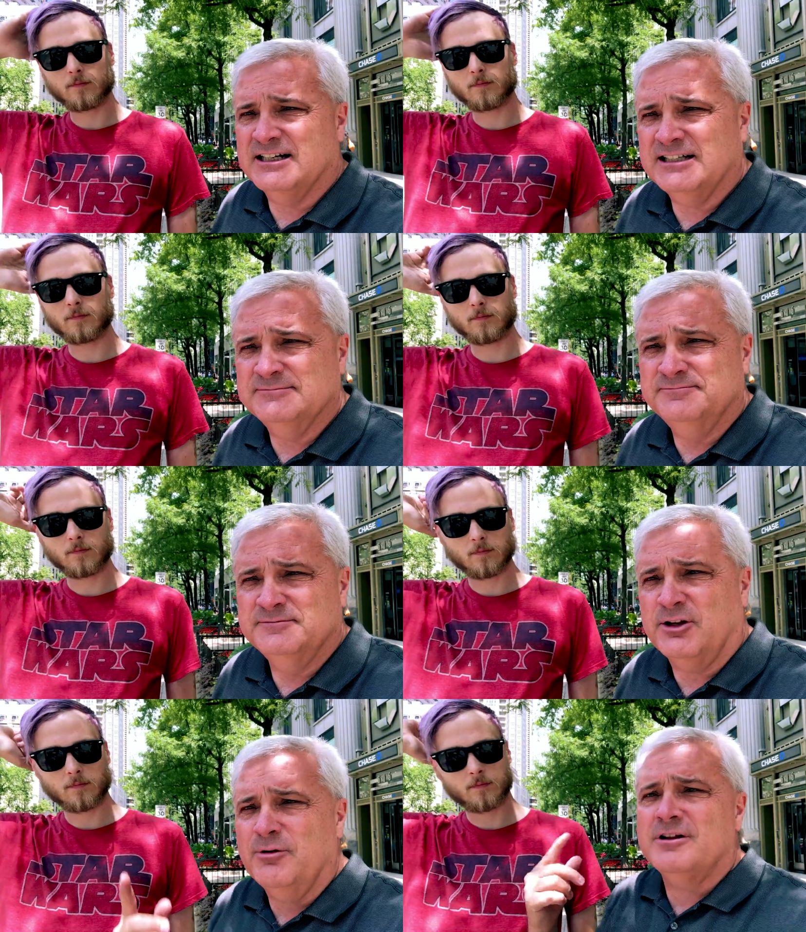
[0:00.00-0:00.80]
Speaker 1: uh,
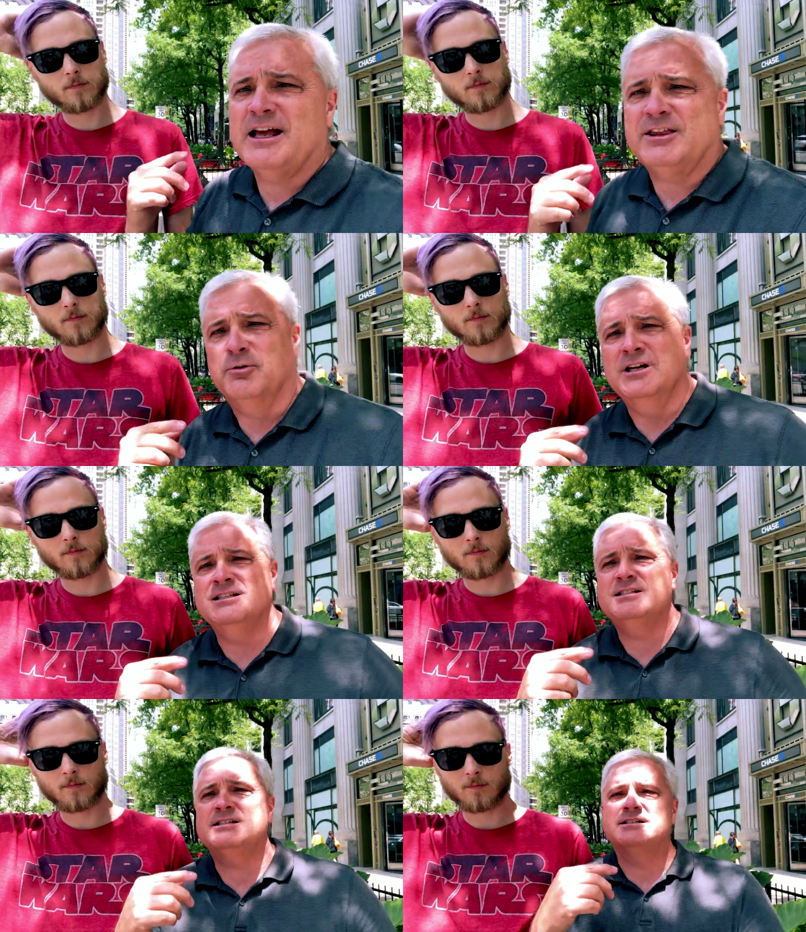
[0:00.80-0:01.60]
don't we look like
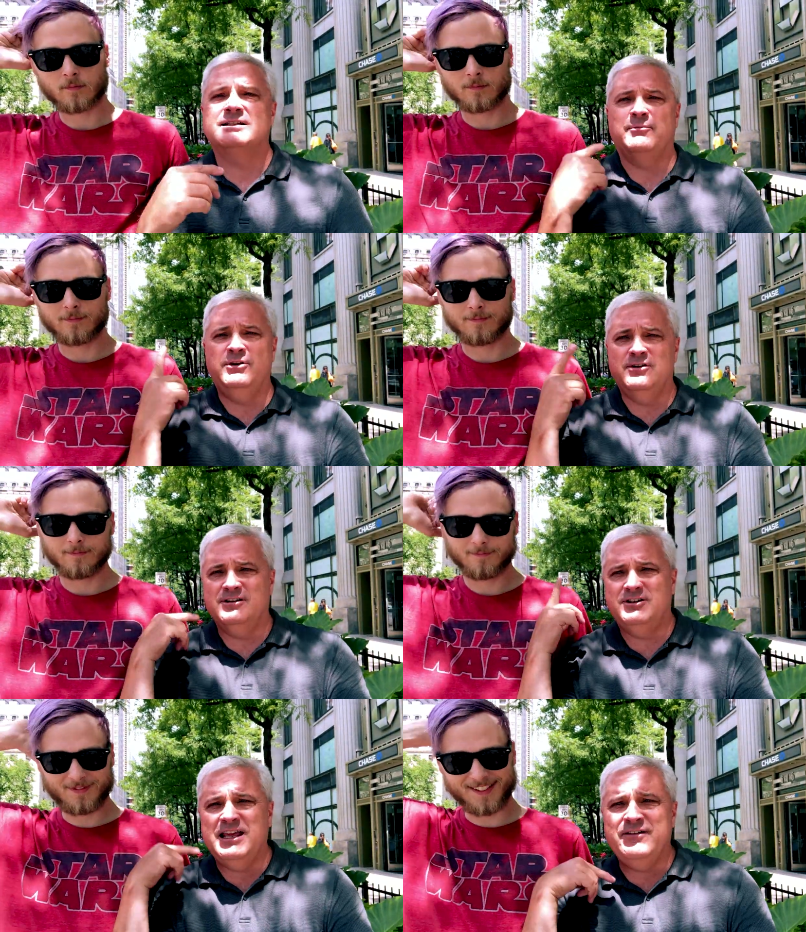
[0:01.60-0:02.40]
twins? I mean, you, you
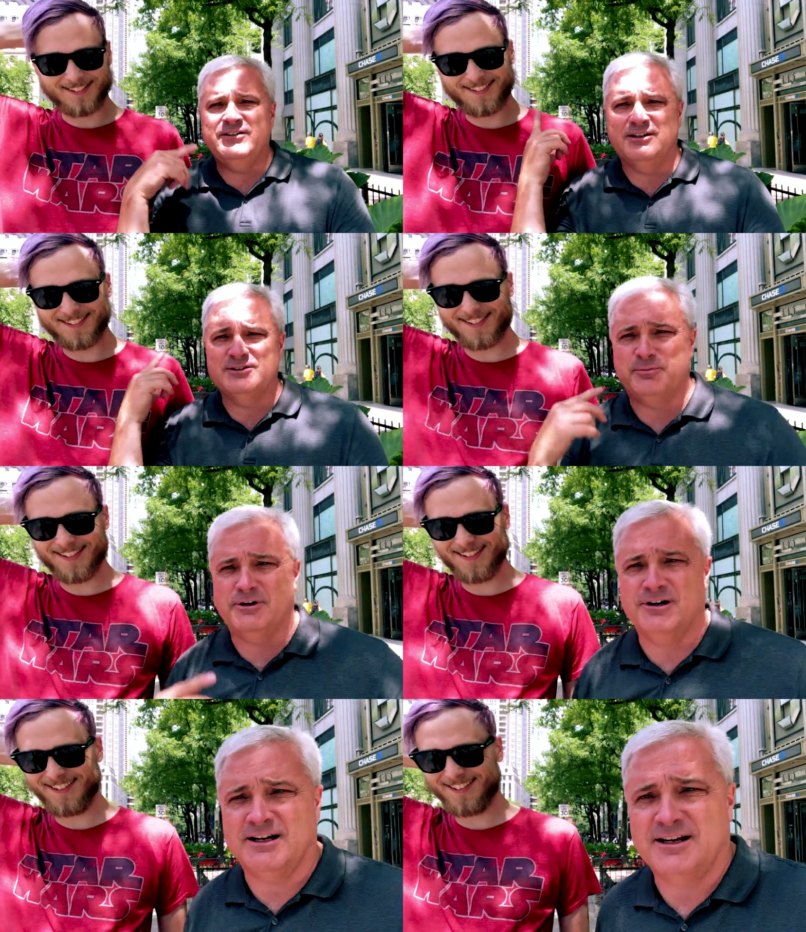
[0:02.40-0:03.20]
can't even tell us
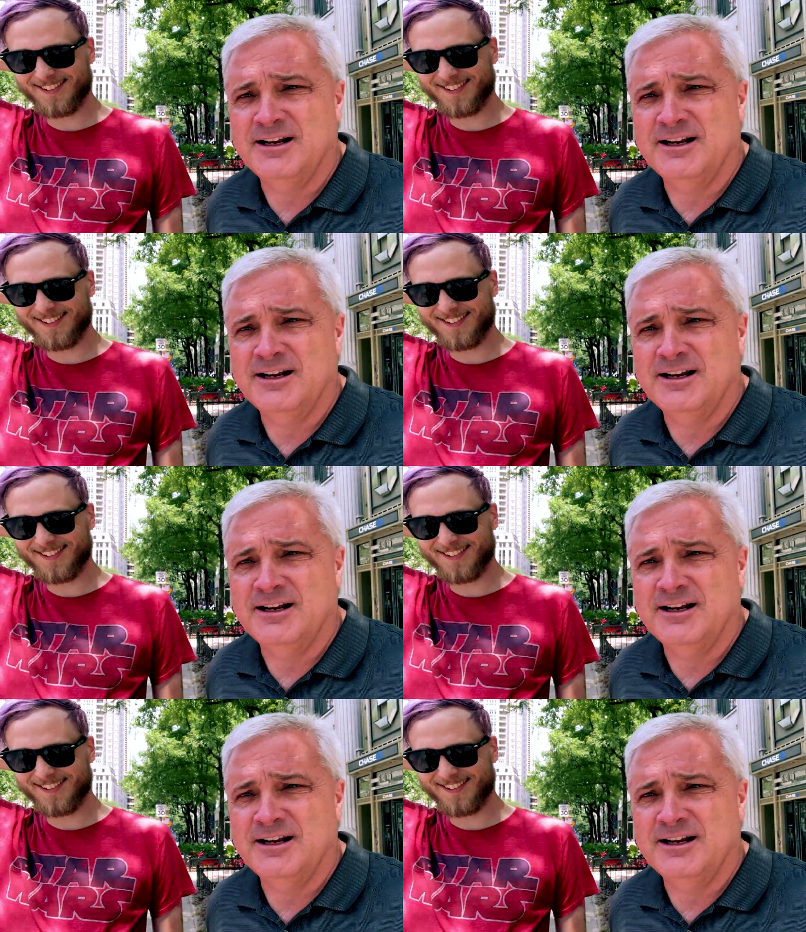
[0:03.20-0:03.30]
apart.